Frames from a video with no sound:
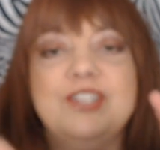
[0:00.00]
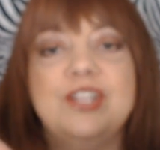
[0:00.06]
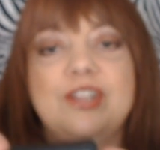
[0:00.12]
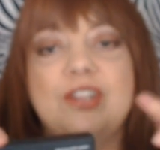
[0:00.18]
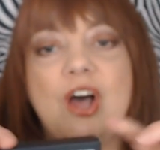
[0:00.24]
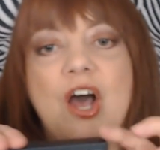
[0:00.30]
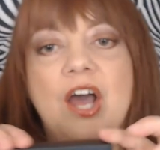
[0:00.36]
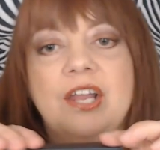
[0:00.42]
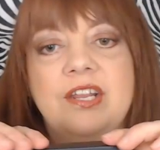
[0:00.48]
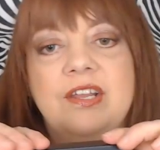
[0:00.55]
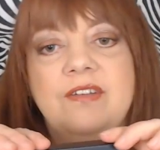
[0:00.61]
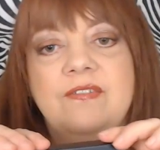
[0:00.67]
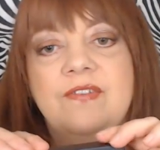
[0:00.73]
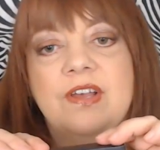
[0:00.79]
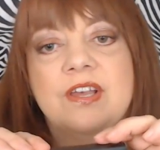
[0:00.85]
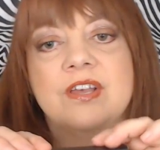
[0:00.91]
lot
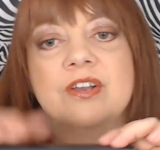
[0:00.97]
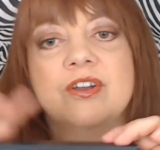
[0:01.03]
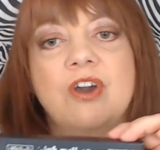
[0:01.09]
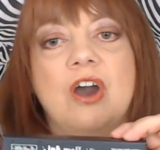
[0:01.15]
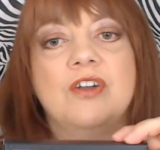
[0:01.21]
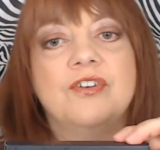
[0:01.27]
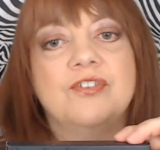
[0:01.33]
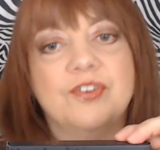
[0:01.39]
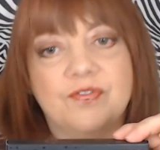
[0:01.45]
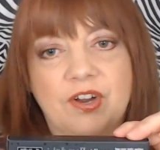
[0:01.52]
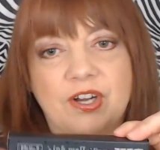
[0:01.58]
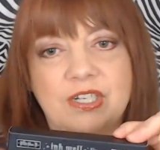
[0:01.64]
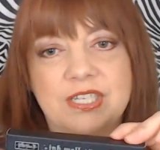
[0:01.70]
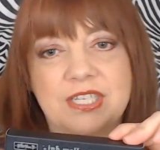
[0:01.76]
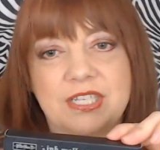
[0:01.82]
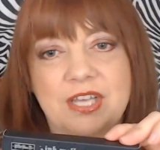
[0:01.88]
of
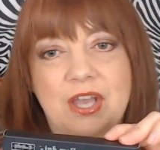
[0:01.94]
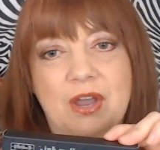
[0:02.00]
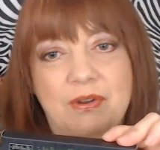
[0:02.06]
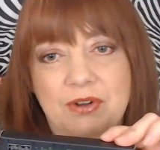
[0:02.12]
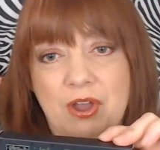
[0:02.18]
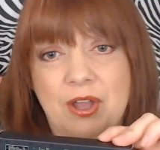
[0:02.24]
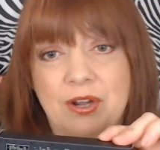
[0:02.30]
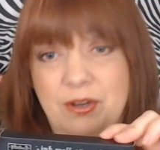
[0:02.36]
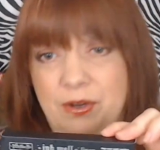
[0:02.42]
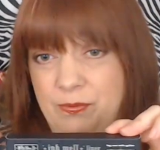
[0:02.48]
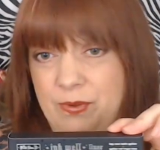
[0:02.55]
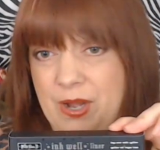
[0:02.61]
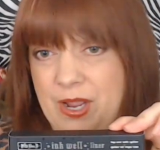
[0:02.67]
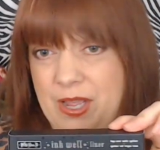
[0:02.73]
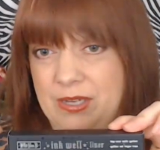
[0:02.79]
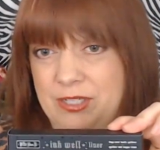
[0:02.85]
controversy going on
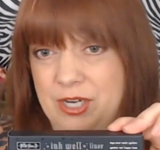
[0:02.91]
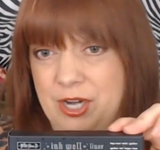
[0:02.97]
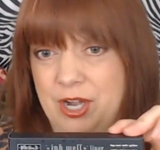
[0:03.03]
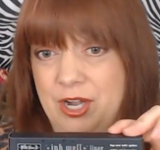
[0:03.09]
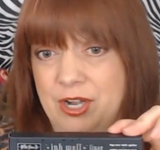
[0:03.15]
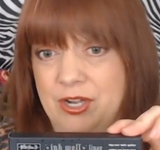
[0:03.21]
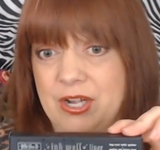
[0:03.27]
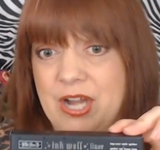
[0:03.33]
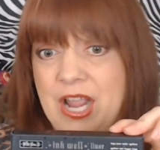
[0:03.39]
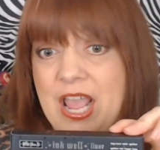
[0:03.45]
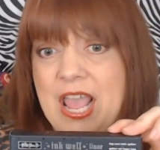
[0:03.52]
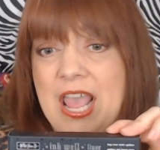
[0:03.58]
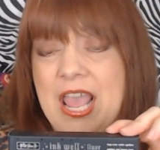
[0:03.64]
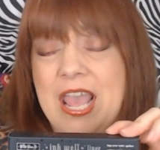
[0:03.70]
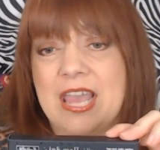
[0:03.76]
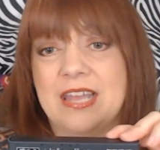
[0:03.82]
around her.
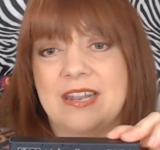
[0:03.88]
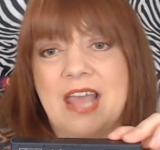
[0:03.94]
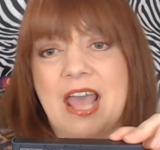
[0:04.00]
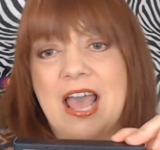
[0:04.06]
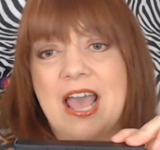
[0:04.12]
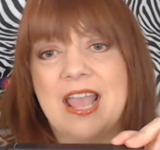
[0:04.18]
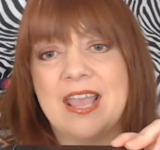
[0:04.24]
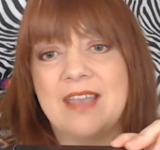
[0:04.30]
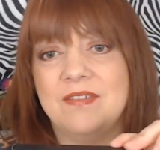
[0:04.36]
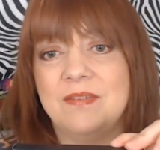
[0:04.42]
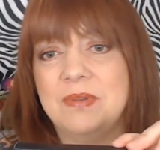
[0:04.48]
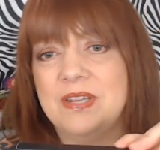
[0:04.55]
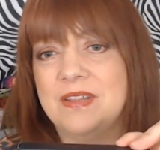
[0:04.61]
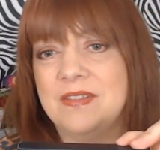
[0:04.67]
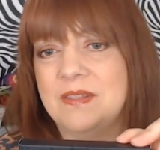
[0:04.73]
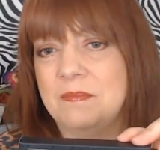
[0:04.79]
And I haven't
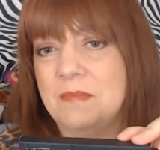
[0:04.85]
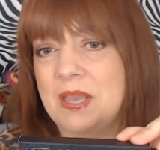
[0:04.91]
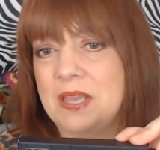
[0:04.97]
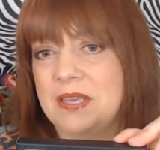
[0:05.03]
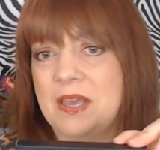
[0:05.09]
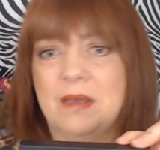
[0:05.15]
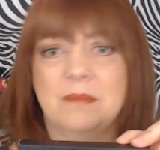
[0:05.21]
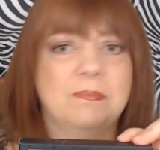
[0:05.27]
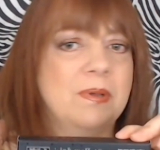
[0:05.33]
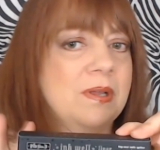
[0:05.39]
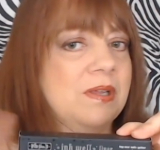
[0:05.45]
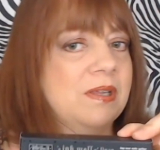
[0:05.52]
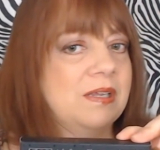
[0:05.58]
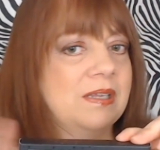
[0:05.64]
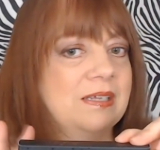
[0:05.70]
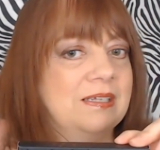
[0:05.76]
been in the makeup
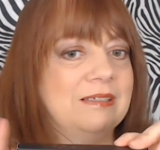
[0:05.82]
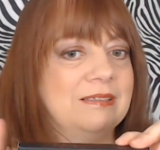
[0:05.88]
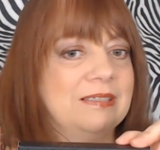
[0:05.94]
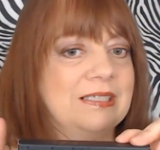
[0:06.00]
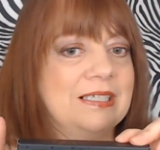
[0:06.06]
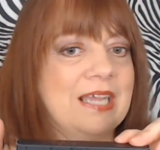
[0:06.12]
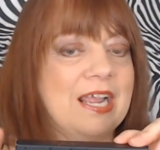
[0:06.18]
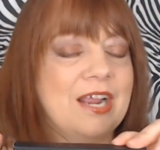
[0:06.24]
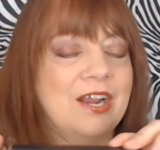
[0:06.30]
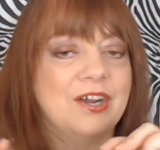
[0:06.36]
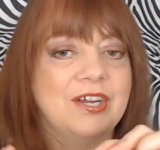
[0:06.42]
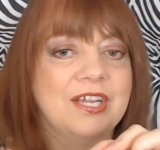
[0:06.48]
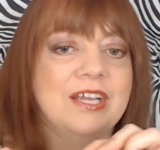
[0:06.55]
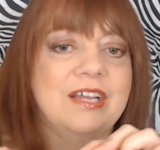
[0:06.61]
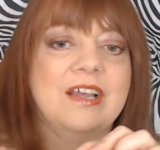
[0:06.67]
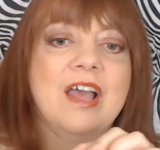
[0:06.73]

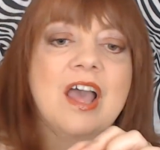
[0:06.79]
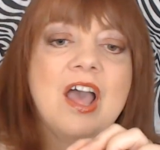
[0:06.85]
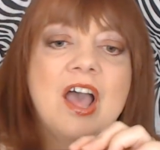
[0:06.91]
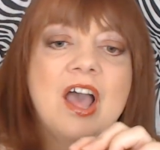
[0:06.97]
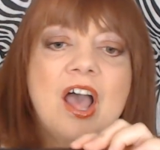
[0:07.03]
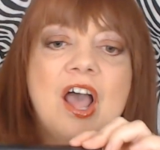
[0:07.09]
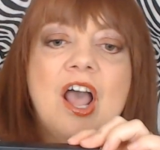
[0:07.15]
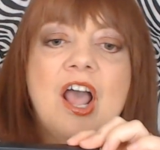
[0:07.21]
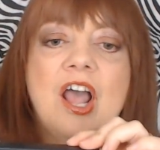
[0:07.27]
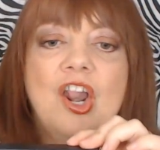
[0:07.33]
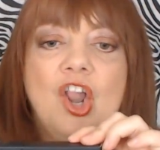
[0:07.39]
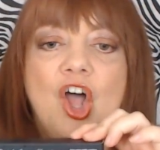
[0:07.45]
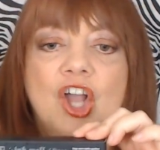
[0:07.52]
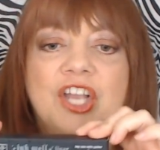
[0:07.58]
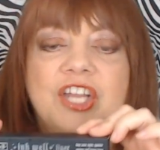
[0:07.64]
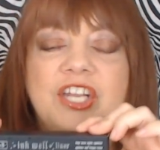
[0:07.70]
area
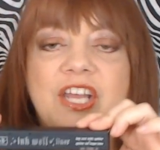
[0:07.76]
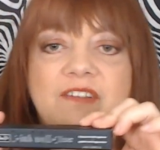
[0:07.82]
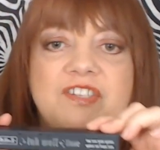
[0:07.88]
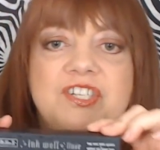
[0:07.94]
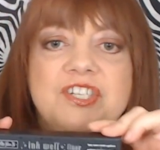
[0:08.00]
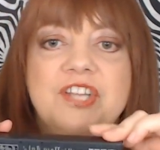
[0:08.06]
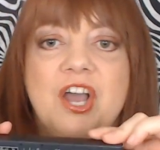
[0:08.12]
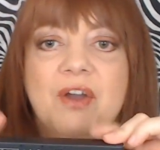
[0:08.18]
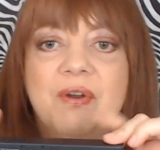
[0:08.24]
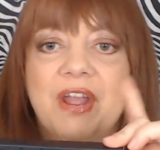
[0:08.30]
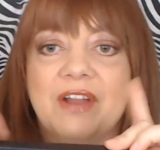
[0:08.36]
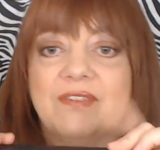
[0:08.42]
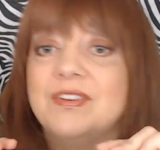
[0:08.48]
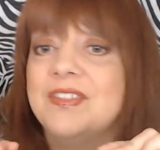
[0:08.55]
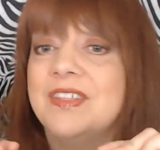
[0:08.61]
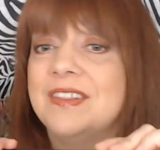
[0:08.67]
long enough to know
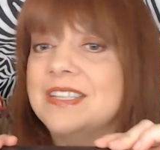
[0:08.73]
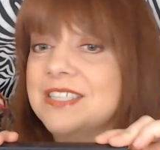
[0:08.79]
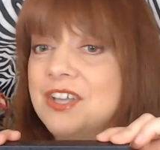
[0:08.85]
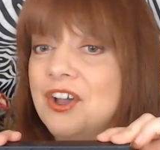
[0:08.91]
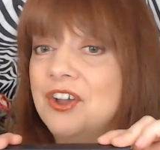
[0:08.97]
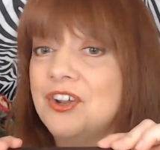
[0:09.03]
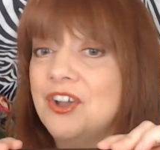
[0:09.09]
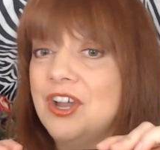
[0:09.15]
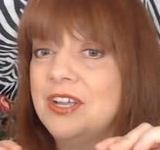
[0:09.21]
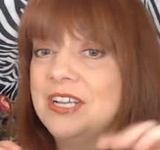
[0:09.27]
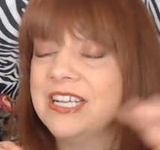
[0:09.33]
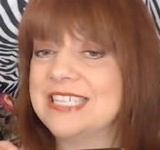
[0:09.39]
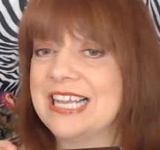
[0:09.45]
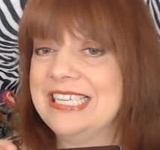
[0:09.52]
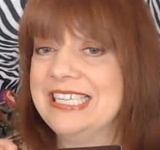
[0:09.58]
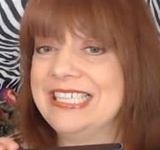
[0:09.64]
everything that's going on,
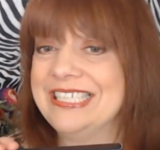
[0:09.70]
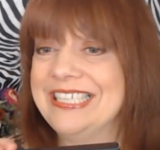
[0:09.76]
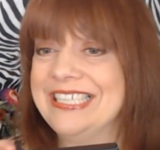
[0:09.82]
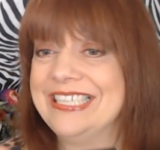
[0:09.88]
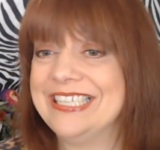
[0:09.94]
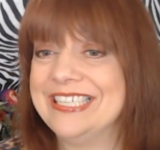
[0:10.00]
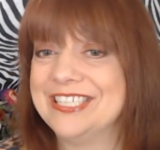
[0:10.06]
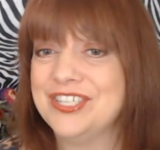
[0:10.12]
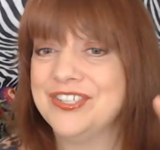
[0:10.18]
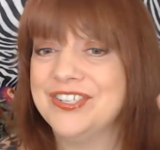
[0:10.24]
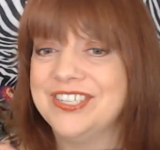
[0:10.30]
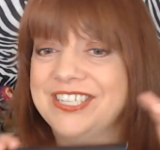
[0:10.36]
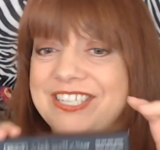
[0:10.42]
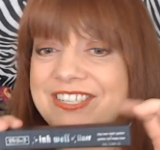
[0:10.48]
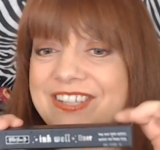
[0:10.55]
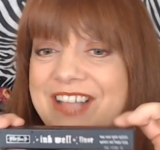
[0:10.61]
because I didn't get into it
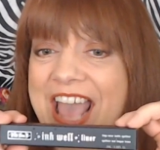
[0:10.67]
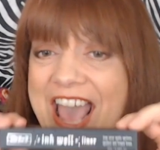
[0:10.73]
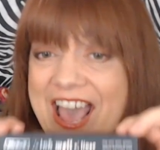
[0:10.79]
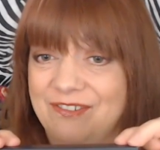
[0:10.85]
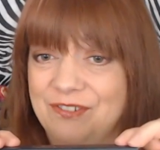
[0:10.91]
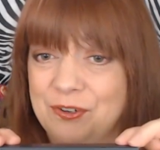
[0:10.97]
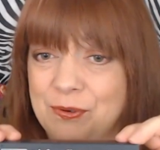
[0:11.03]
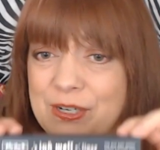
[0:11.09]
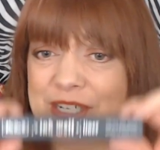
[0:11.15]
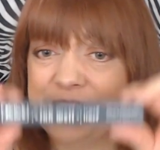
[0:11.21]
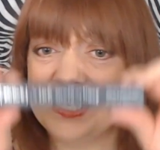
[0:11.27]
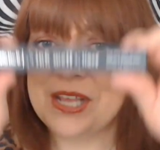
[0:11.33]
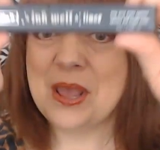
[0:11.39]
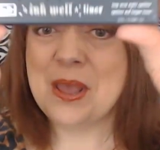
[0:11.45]
until afterwards.